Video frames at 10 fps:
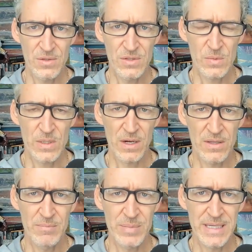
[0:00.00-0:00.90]
students, we
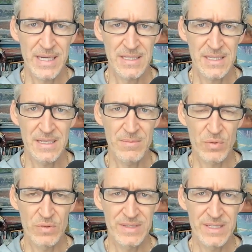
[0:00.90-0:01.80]
call them PAC,
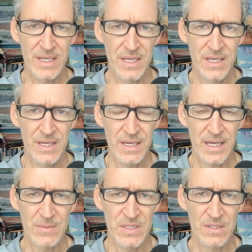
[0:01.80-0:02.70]
proven
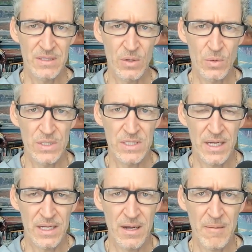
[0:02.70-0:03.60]

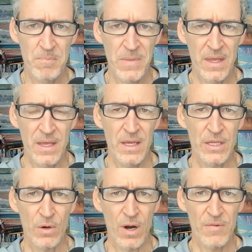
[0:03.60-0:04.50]
AmazonCourse.com.
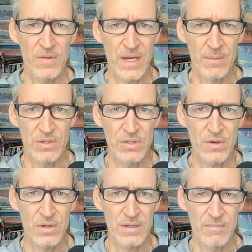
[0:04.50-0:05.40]
You're offered the
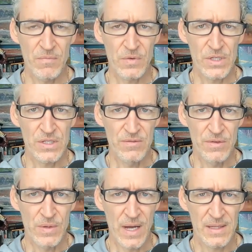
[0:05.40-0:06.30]
opportunity for just a
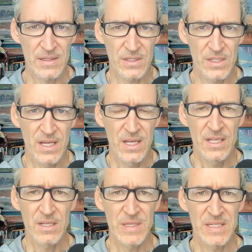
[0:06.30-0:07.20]
few dollars
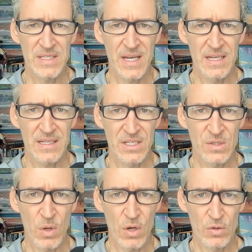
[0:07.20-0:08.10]
to be assigned a
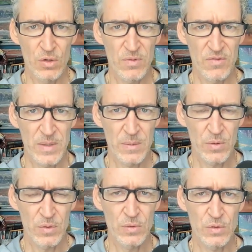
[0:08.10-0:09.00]
small group of
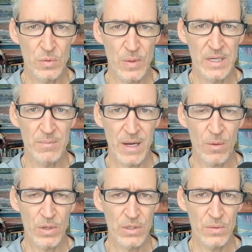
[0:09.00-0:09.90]
people who joined
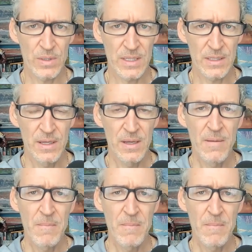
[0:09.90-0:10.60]
about when you did.